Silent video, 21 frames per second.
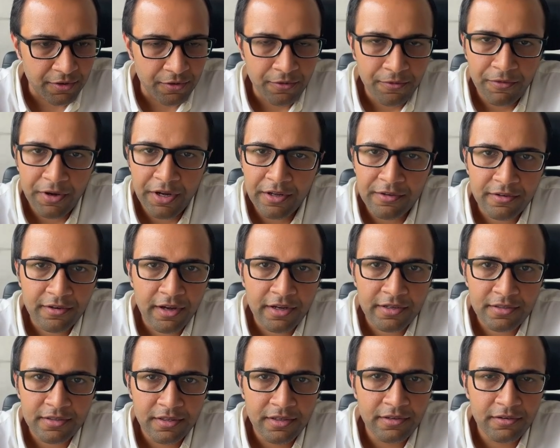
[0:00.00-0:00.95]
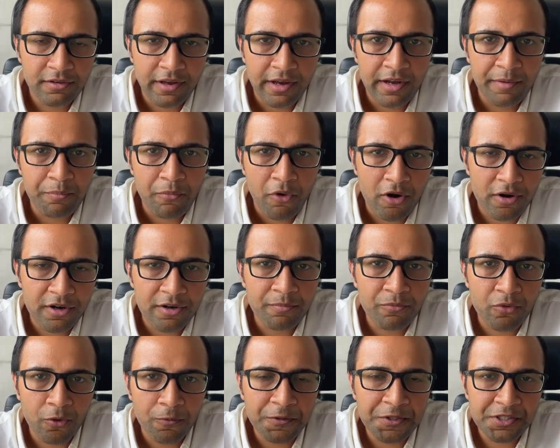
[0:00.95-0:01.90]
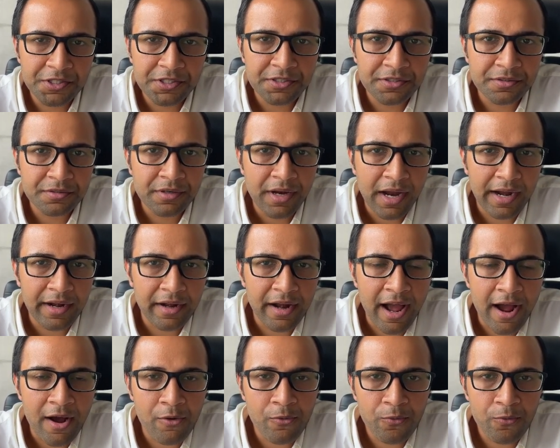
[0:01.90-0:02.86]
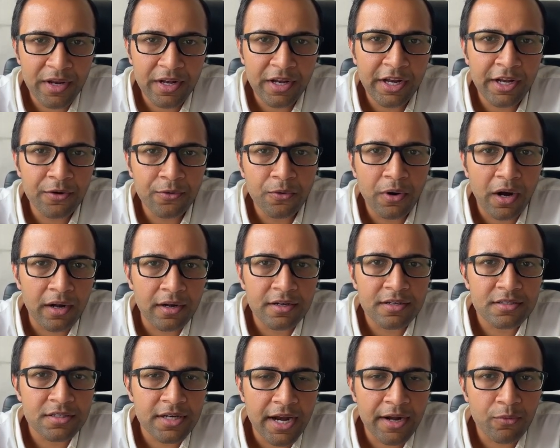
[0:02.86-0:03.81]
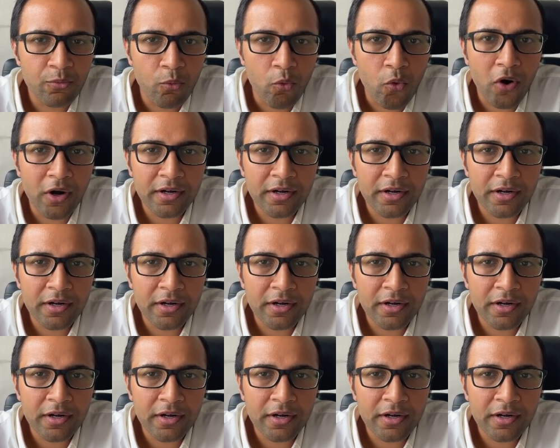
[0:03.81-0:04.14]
We discussed this important provision, and now we need to understand what